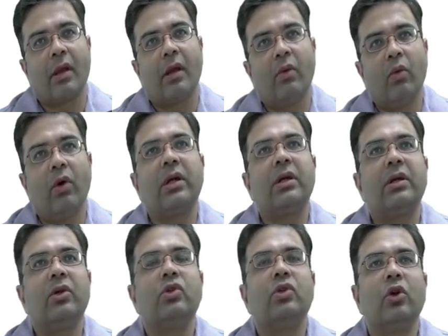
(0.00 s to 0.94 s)
what
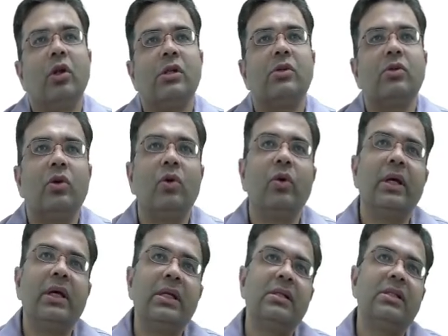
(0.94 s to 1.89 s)
you should also know
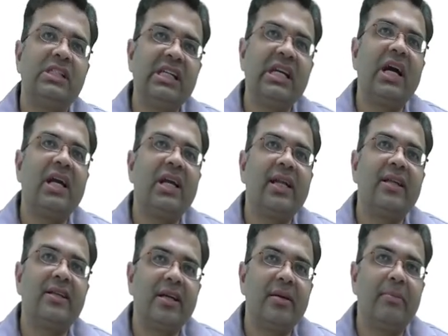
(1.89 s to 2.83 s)
is GRD,
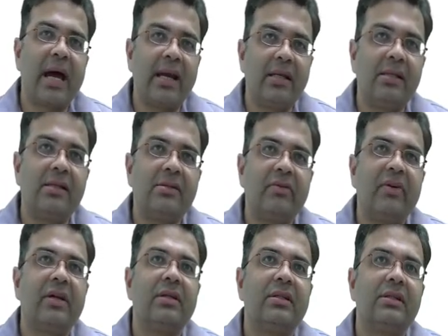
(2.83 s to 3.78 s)
as I said, Barrett's
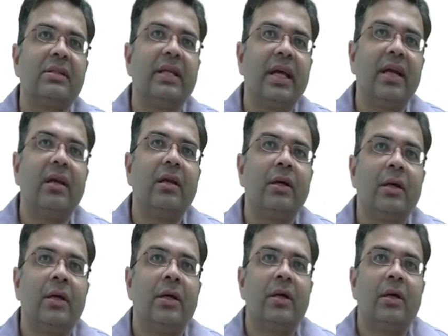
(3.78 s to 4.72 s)
esophagus, then
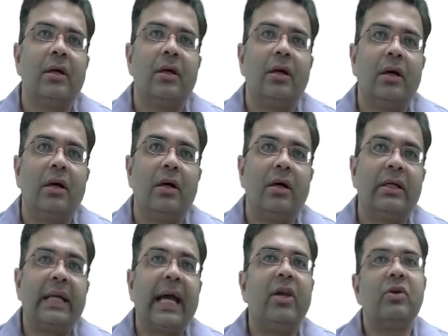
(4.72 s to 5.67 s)
uh,
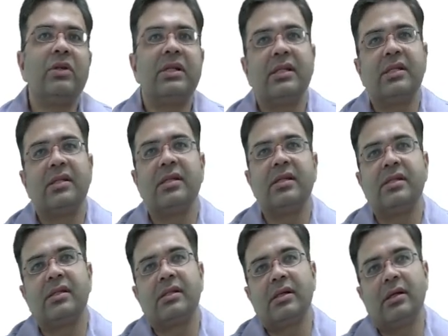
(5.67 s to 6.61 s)
tylosis. This
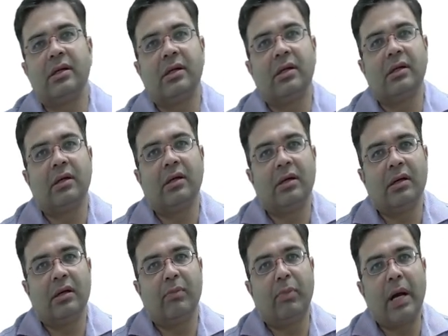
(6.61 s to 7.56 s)
is uh,
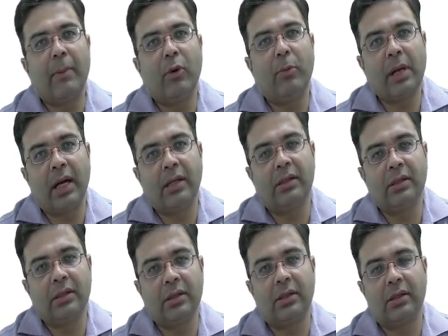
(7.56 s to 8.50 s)
palmoplantar